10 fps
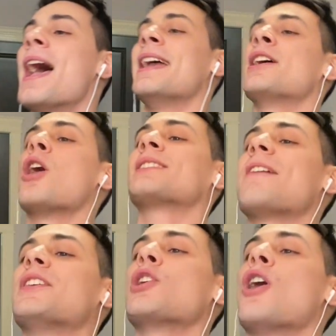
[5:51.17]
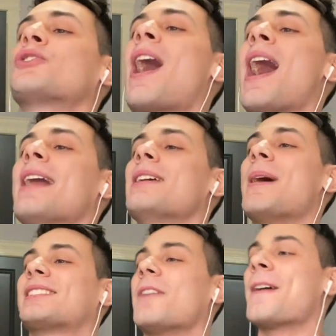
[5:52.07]
He goes left, he goes right, he
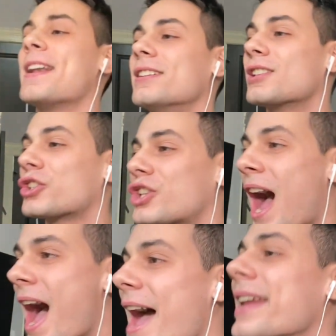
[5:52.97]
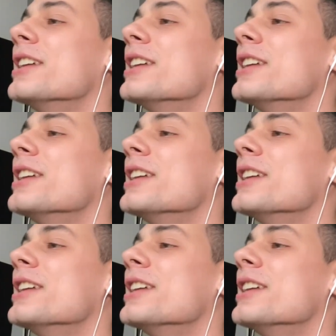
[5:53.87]
makes defenders look shy.